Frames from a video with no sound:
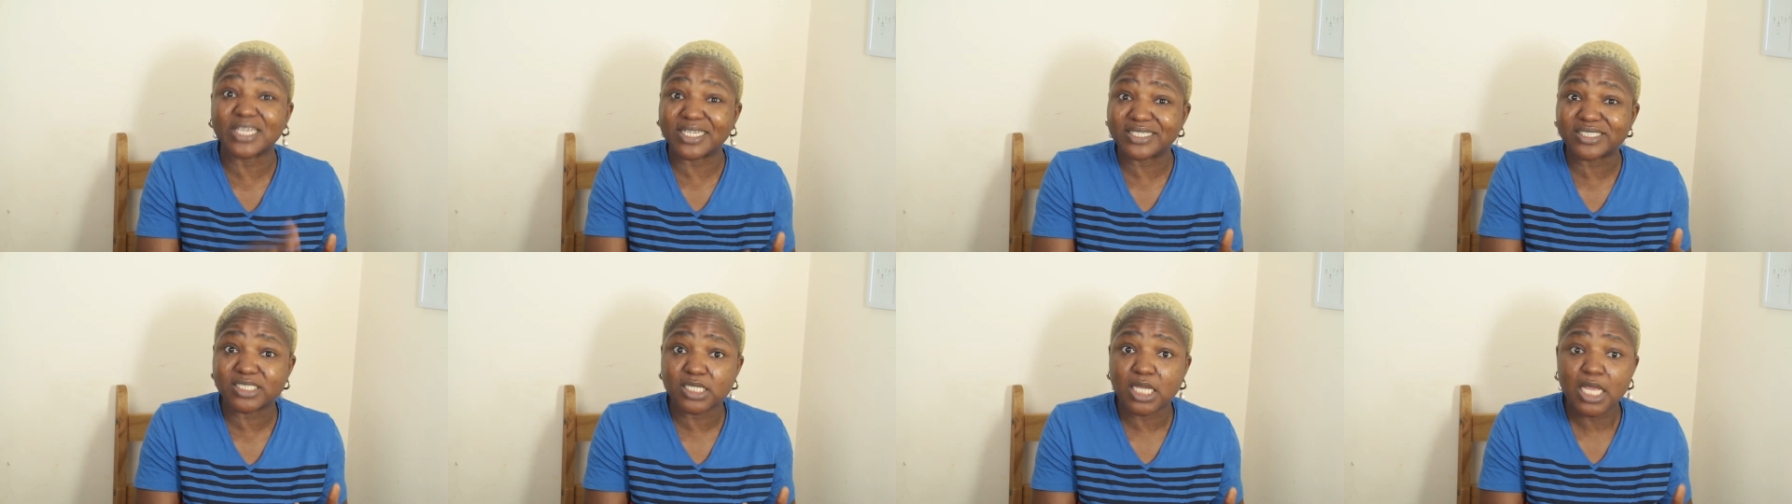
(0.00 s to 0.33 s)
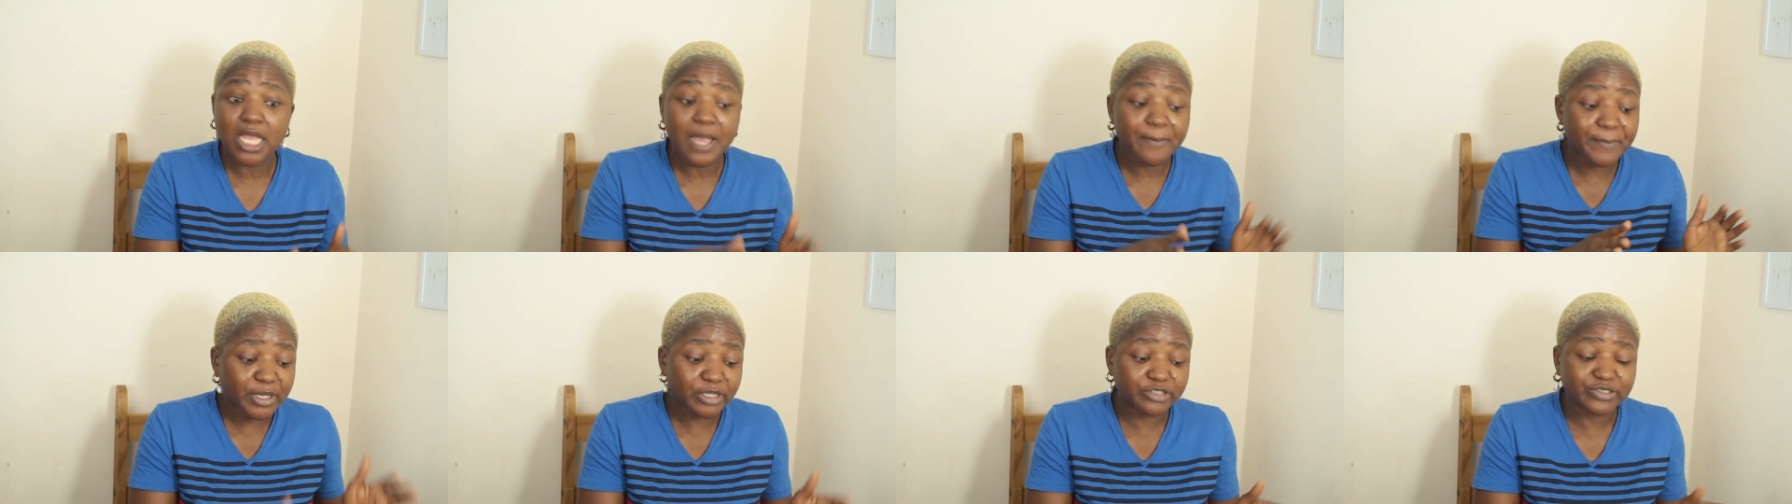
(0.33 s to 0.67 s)
it,
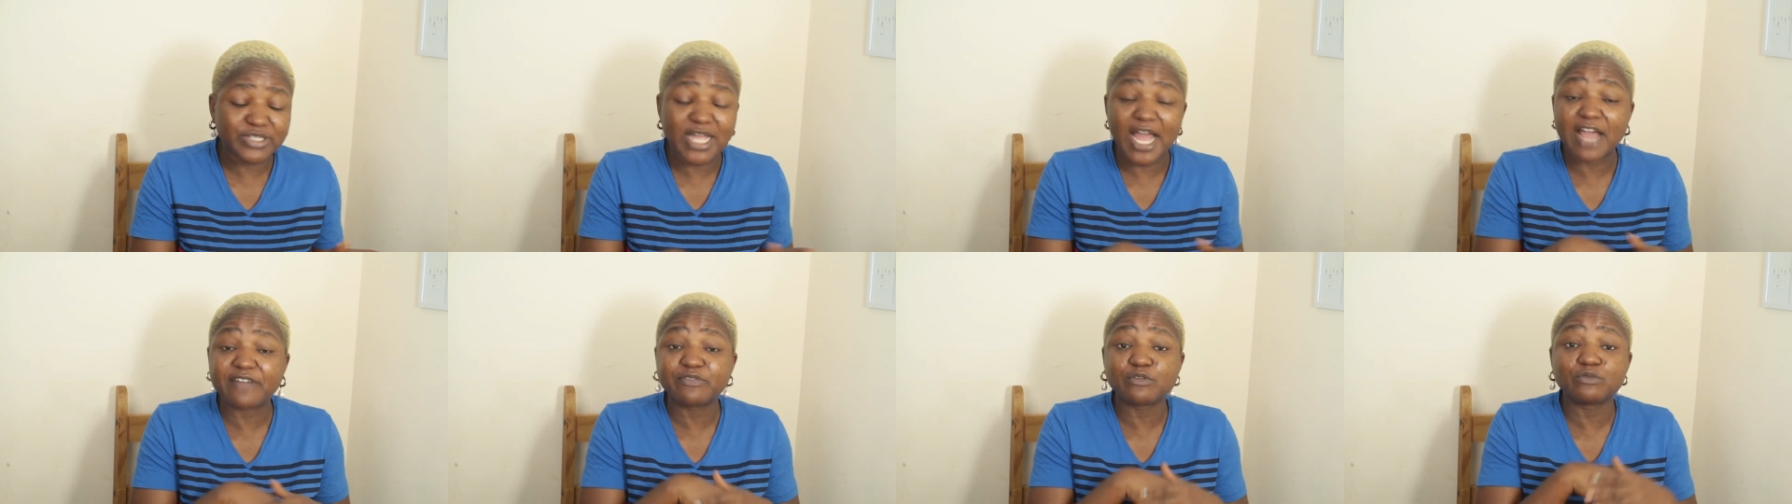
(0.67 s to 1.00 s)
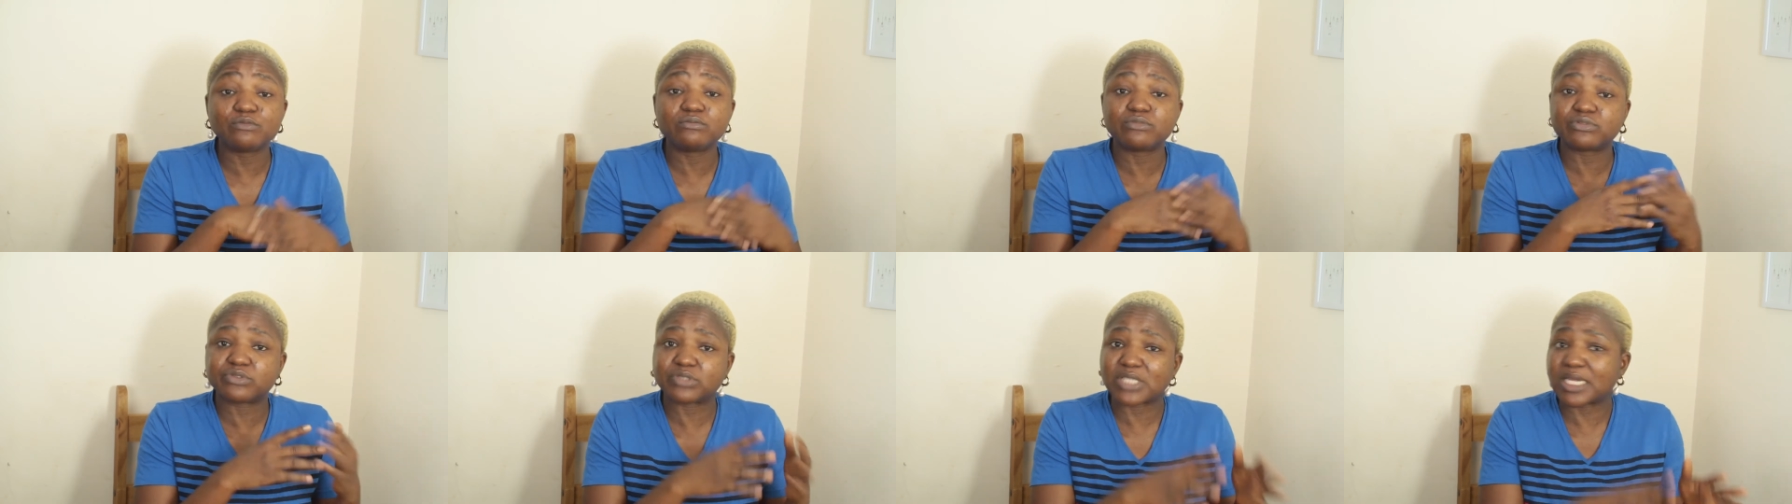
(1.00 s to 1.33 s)
because I
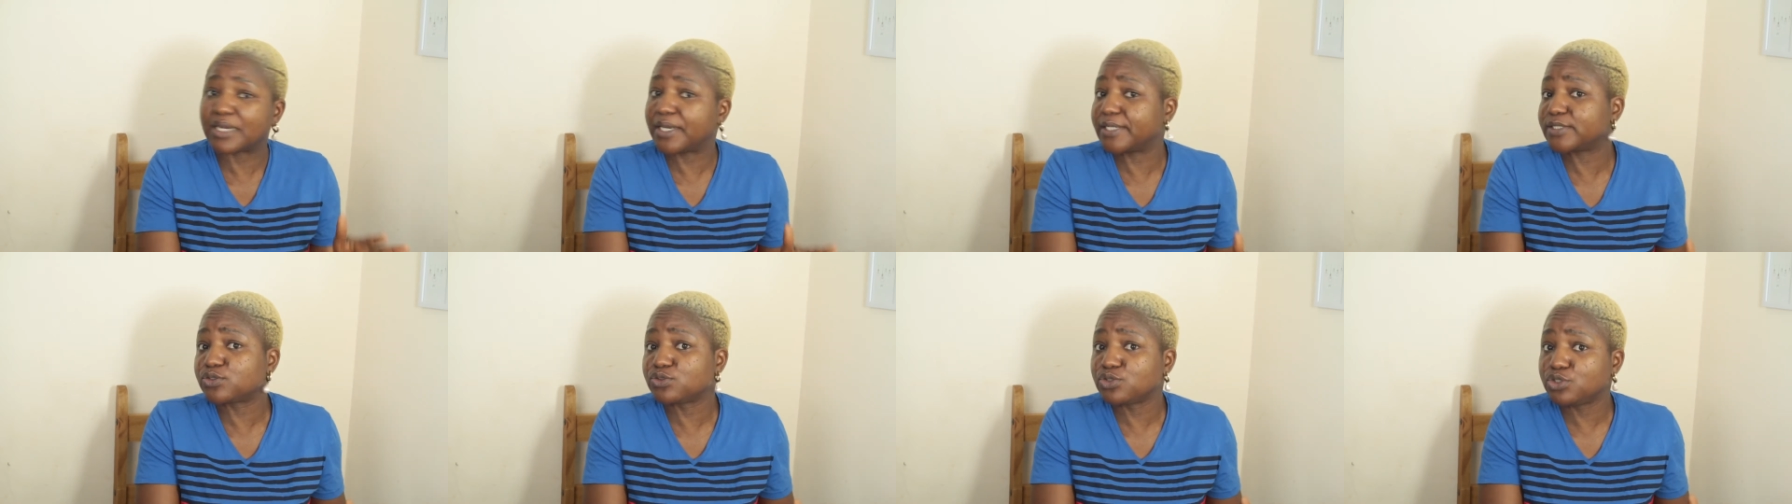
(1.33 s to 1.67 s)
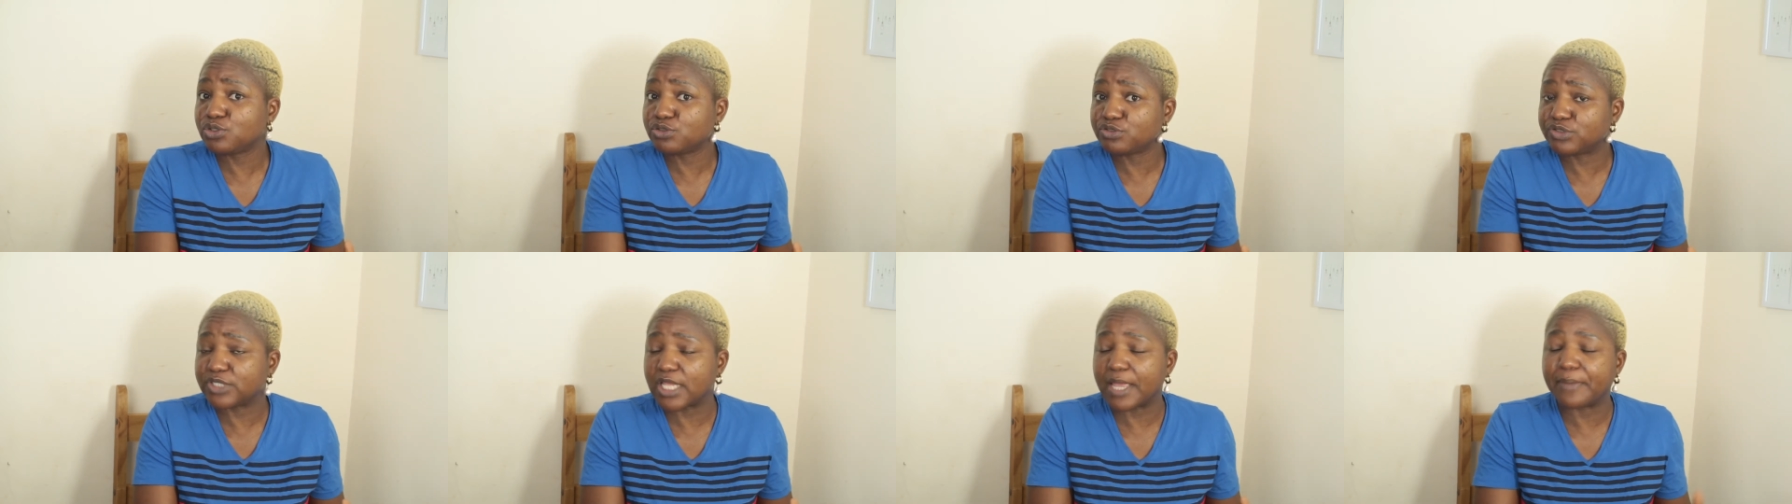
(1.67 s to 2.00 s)
haven't started to
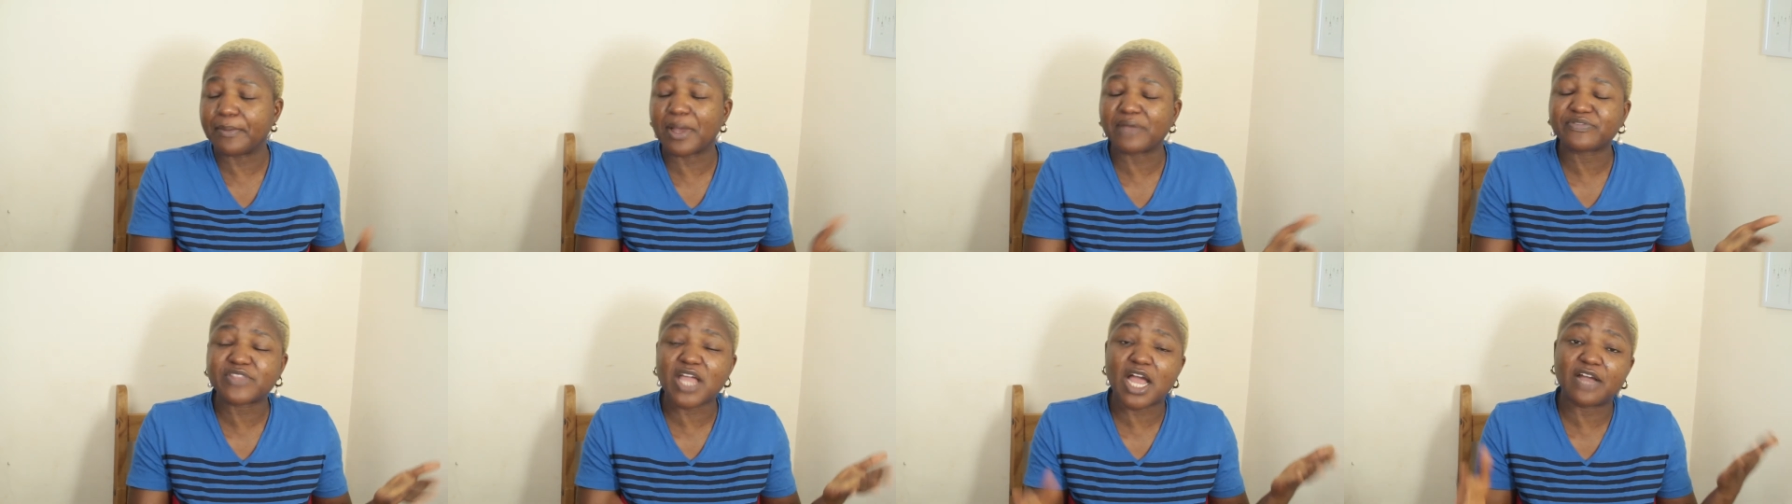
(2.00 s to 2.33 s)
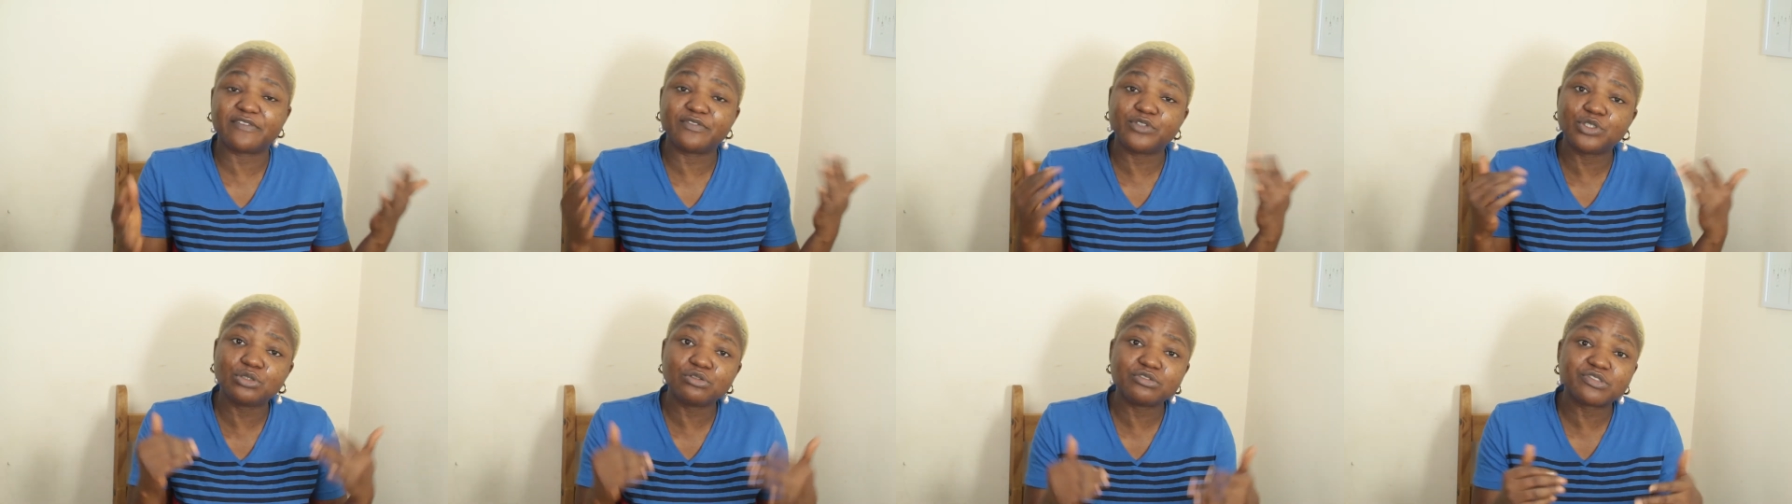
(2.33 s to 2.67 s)
use them. After
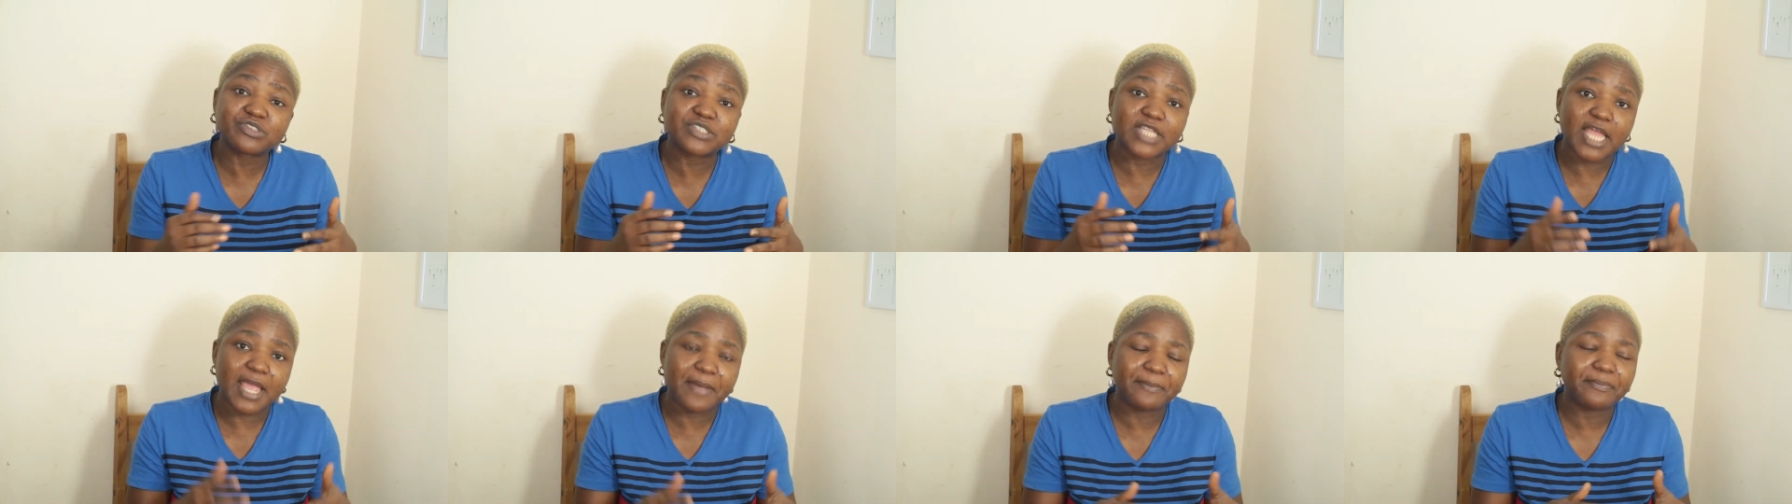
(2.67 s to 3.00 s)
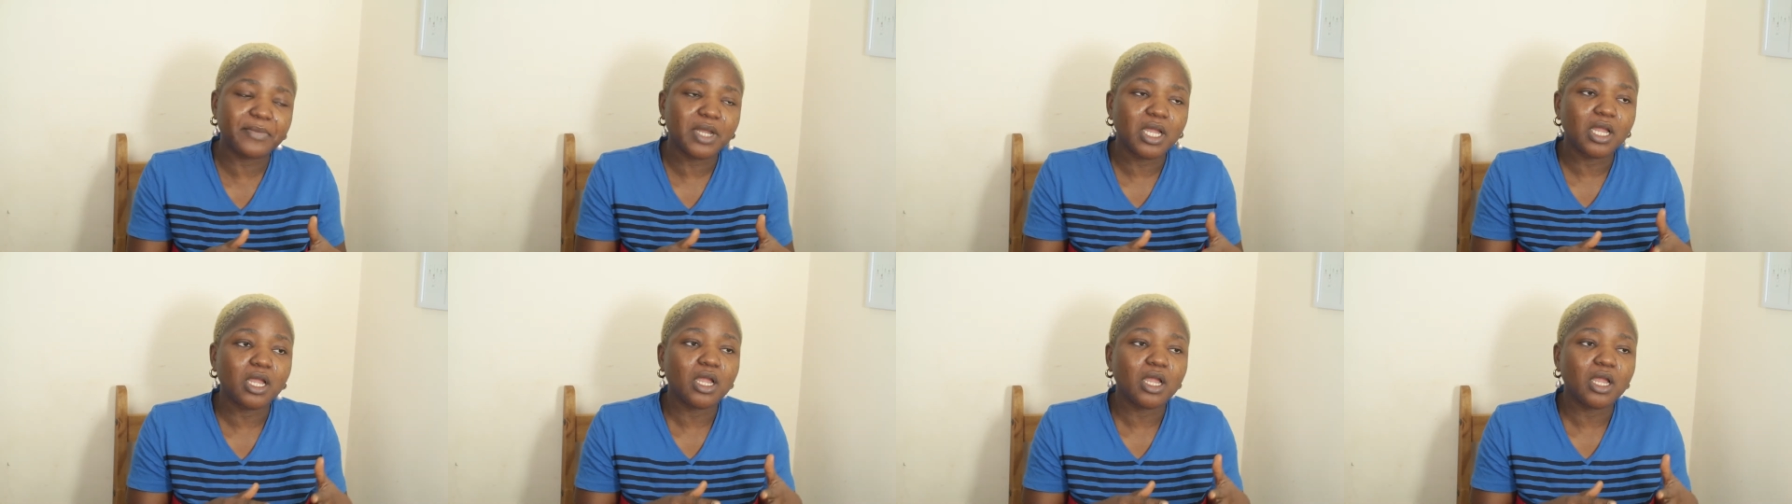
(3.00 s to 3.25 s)
I've used them,